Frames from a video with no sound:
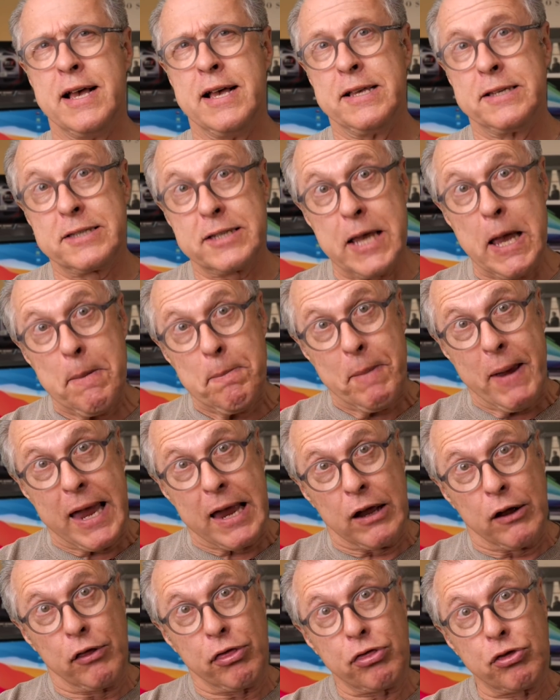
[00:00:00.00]

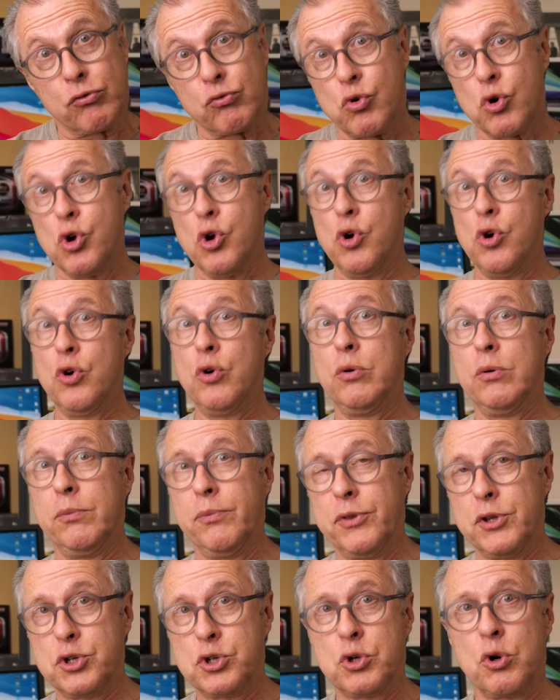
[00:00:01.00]
Skipping through
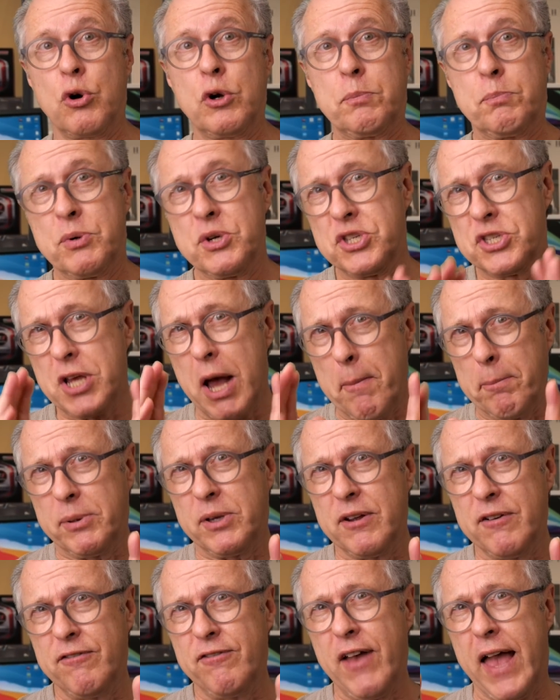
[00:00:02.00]
the short
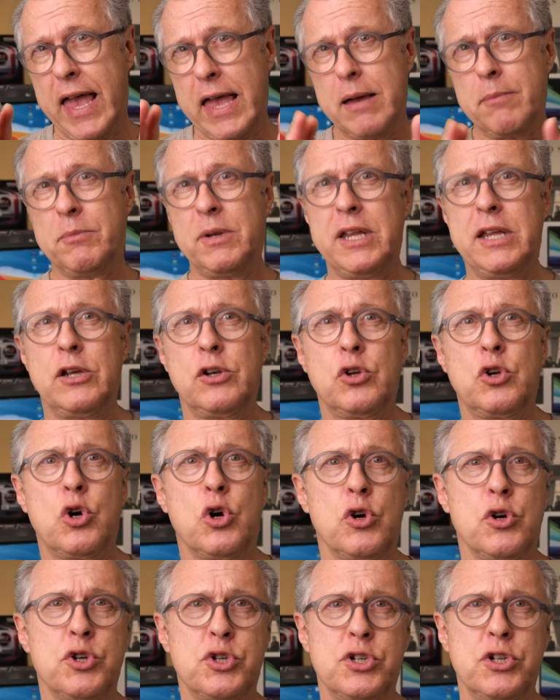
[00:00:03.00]
presumptive AMD
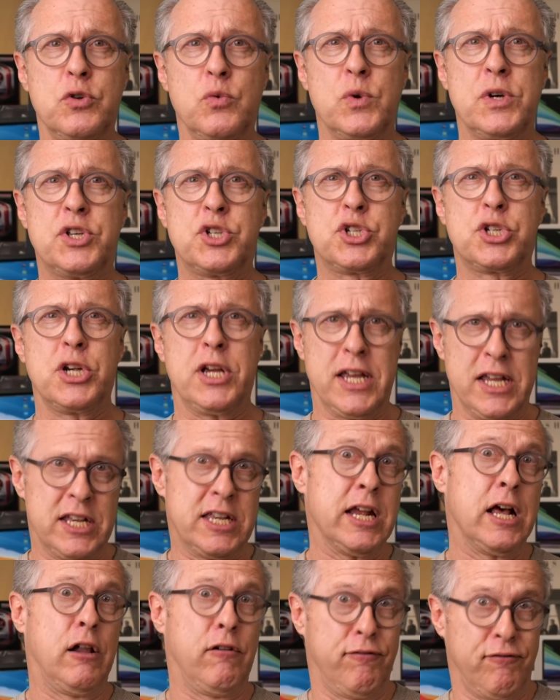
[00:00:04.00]
incursion, which
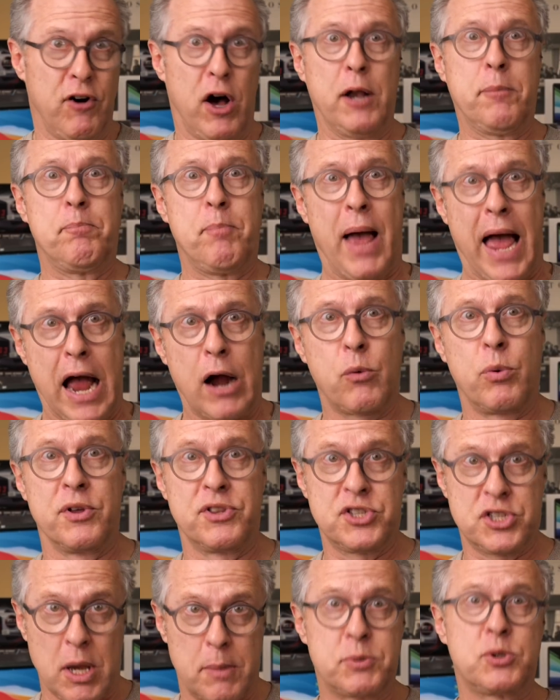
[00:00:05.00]
Intel fought back
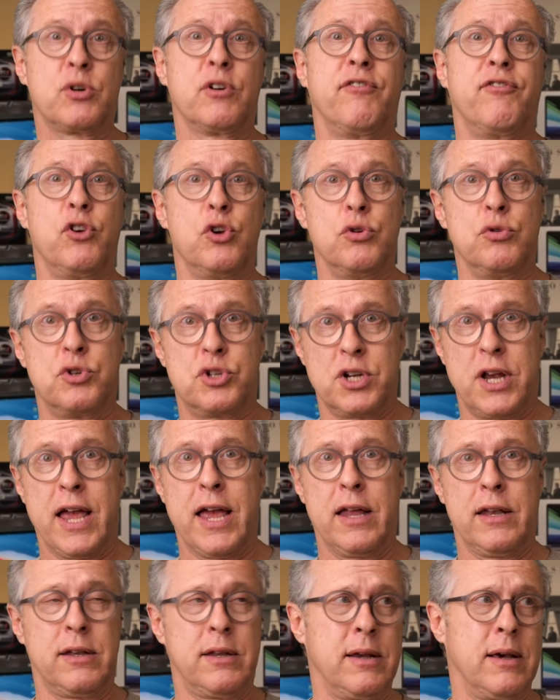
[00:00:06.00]
with subterfuge
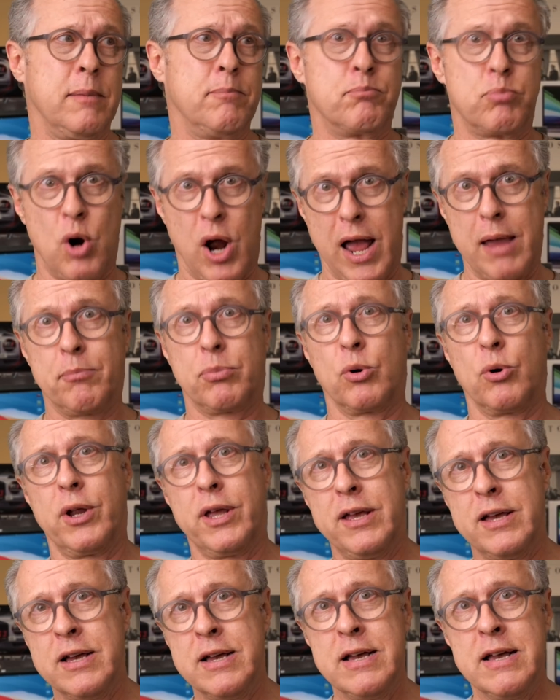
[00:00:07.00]
and
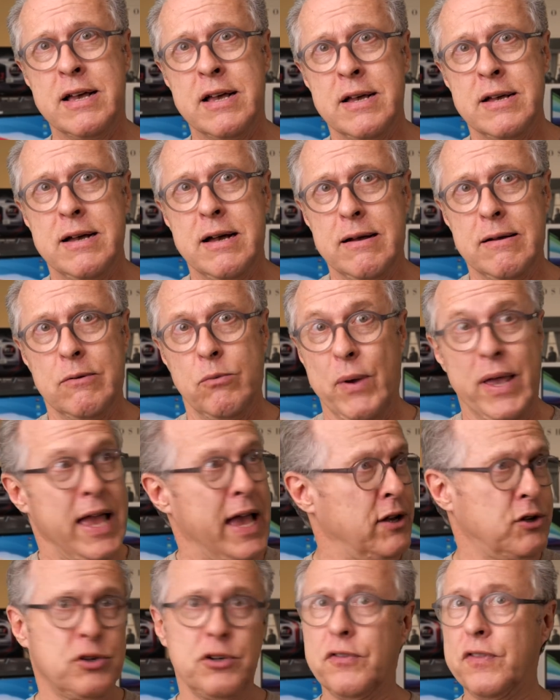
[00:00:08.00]
bribery, we
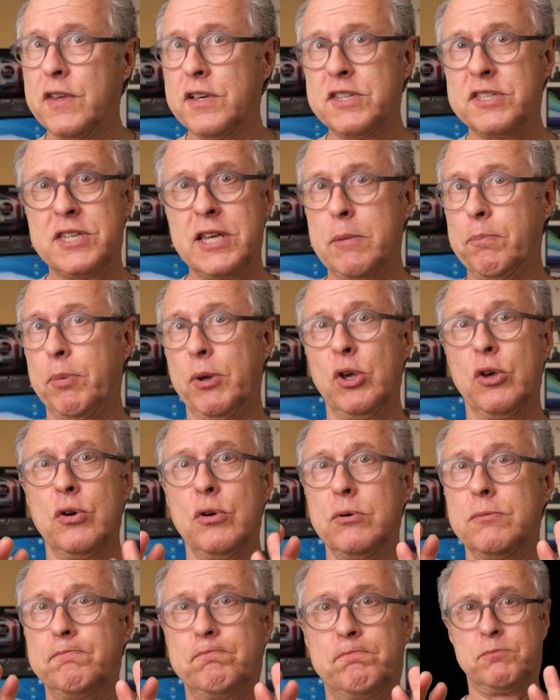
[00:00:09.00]
entered the
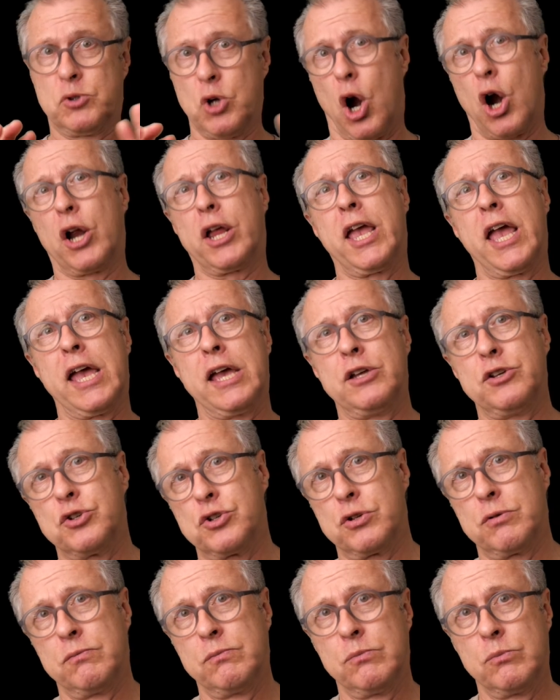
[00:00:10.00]
CPU dark
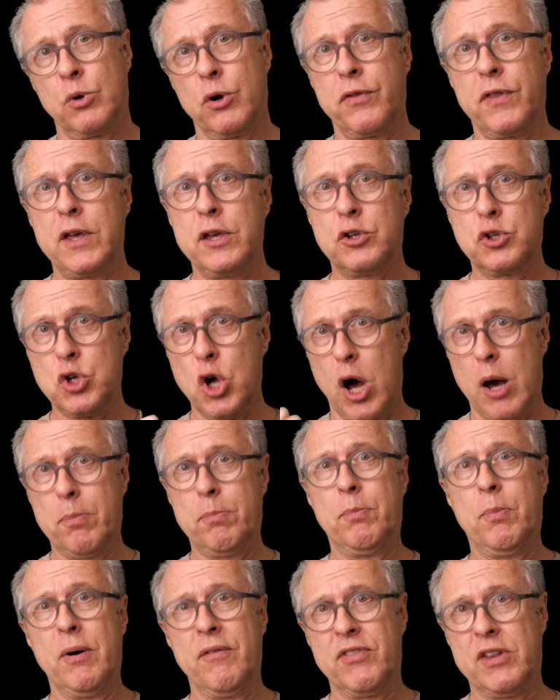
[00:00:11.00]
age, where the
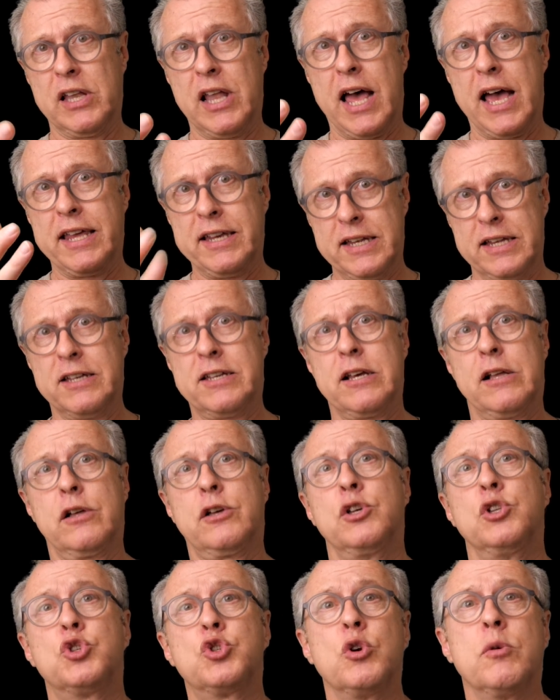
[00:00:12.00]
top-of-the-line Intel
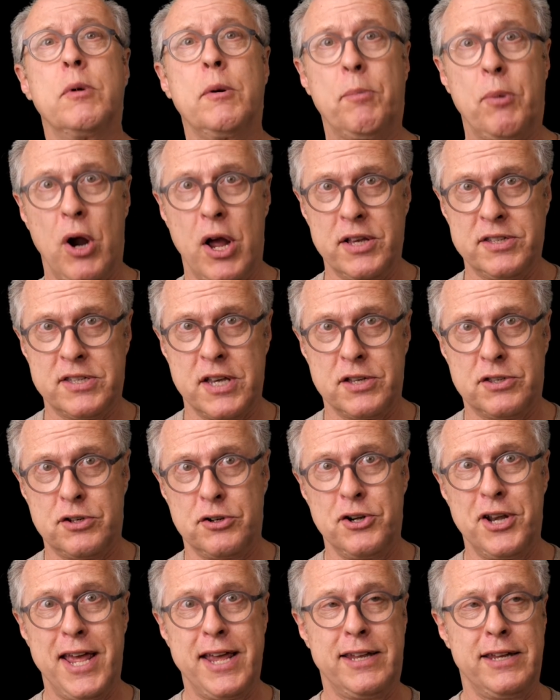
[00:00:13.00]
consumer
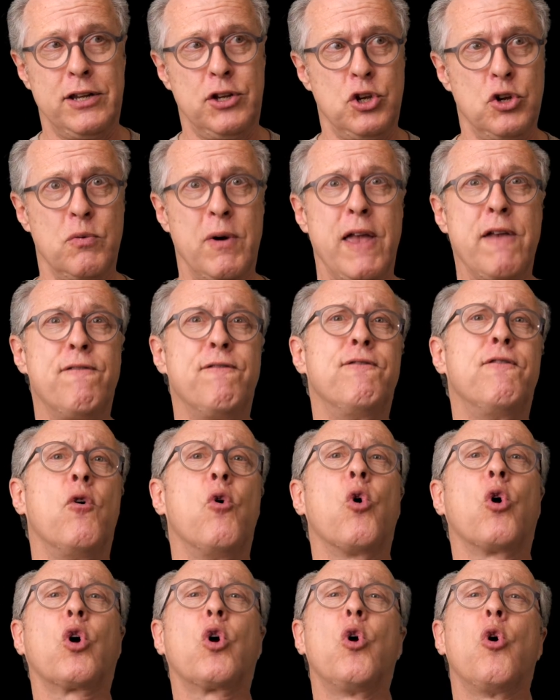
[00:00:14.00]
processor netted you a
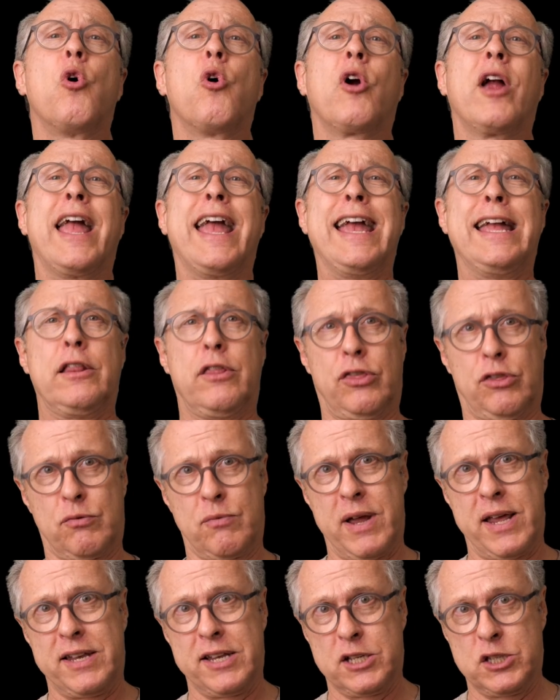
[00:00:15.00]
4-core,
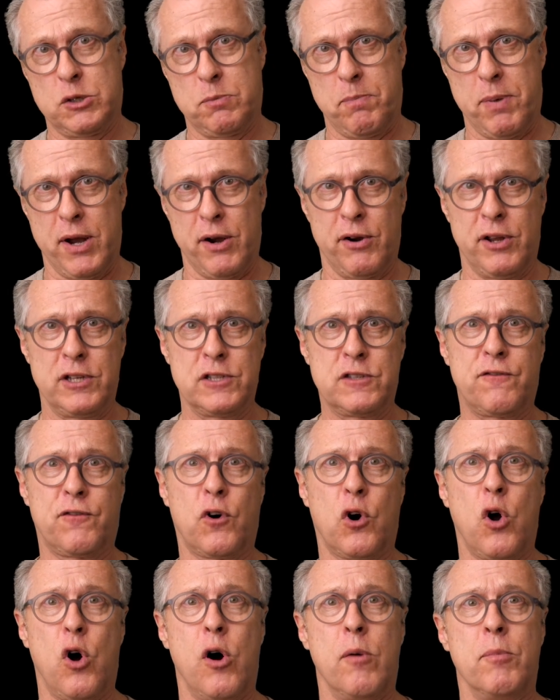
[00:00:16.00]
8-thread experience
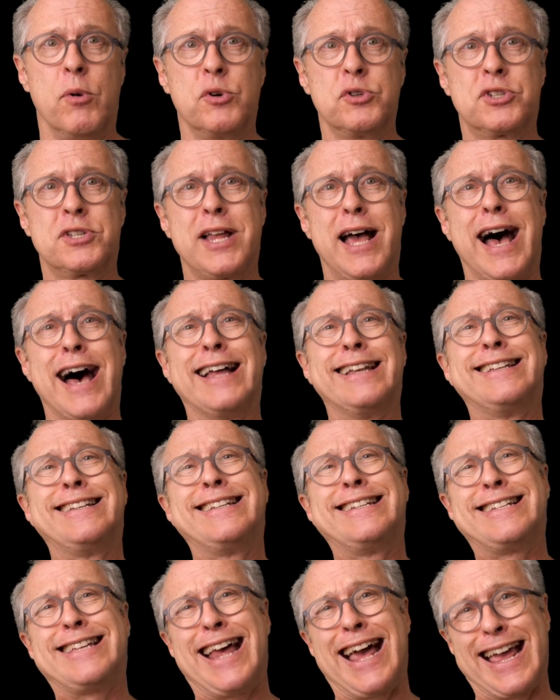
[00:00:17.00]
for almost a
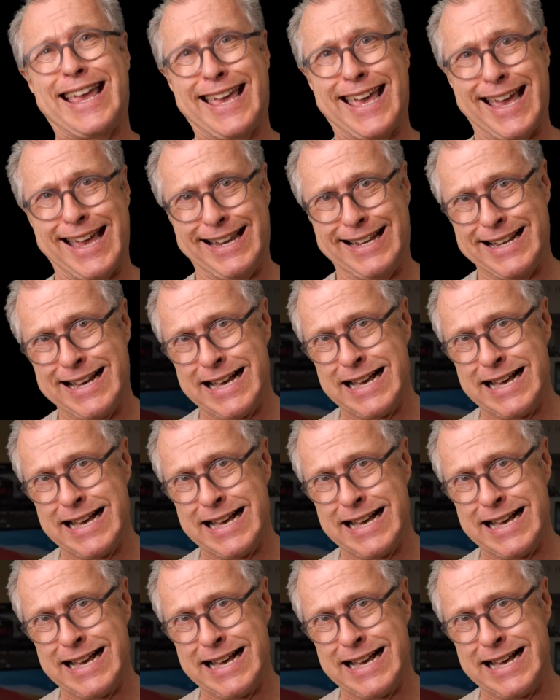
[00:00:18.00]
decade.